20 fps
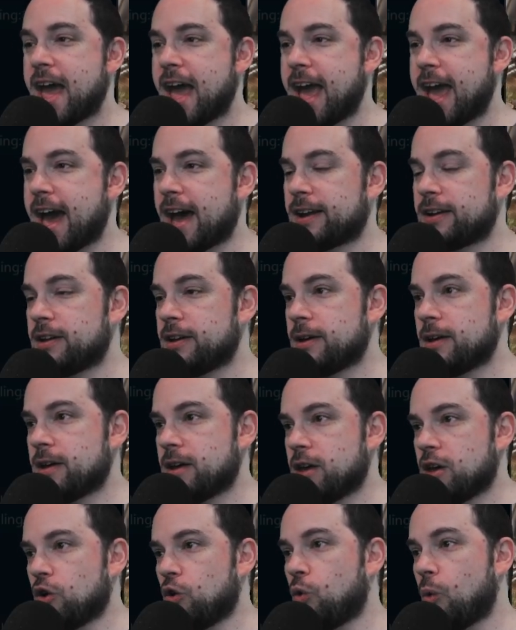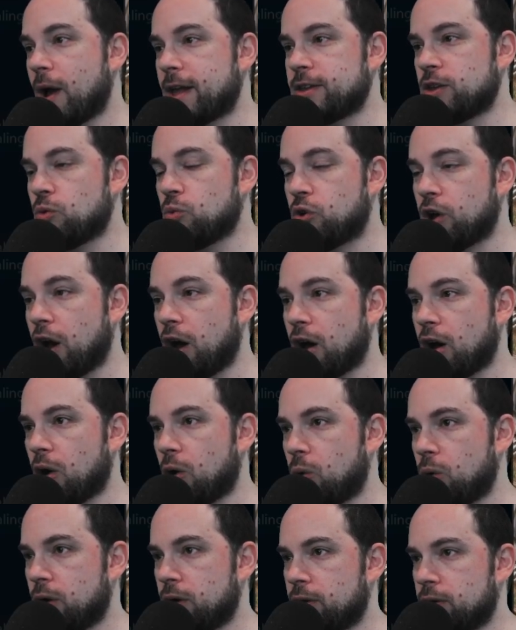And when you
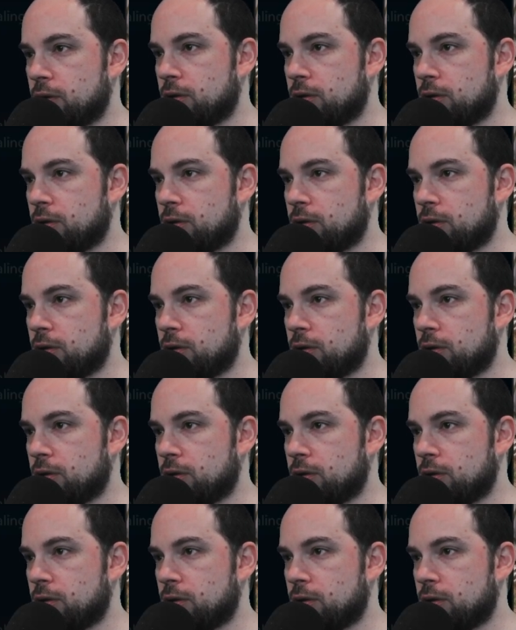go